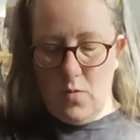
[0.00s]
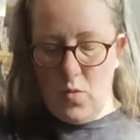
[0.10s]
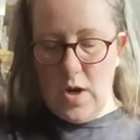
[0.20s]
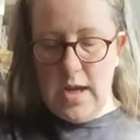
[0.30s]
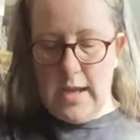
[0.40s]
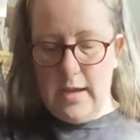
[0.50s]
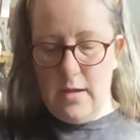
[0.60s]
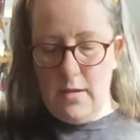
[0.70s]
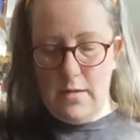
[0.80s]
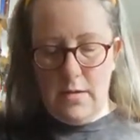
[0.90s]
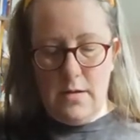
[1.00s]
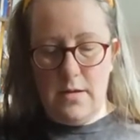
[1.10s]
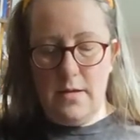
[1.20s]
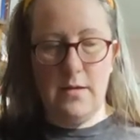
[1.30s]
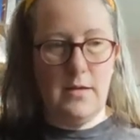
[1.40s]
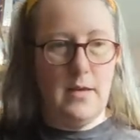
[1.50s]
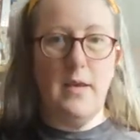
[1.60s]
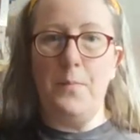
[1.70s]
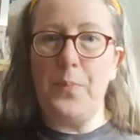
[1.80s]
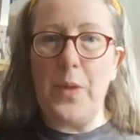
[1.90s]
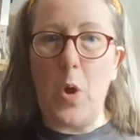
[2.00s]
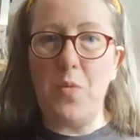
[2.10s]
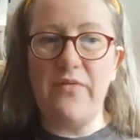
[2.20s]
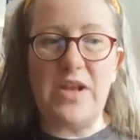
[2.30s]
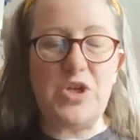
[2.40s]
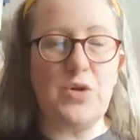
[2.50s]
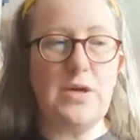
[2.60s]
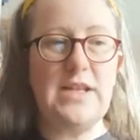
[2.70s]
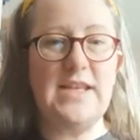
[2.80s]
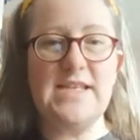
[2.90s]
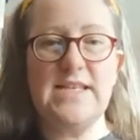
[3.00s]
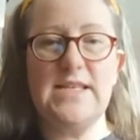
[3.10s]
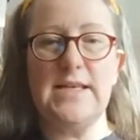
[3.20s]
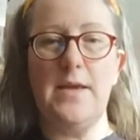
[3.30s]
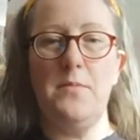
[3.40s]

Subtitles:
Right. Hope you've enjoyed this